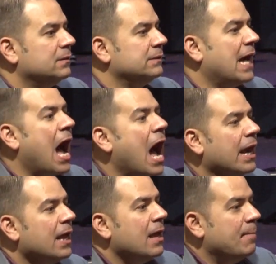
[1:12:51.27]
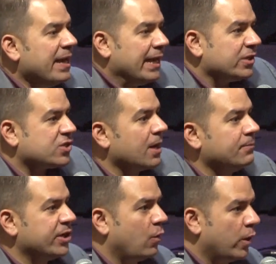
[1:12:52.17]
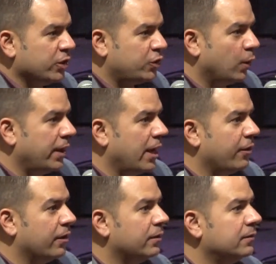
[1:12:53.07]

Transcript: God, being subject one to another.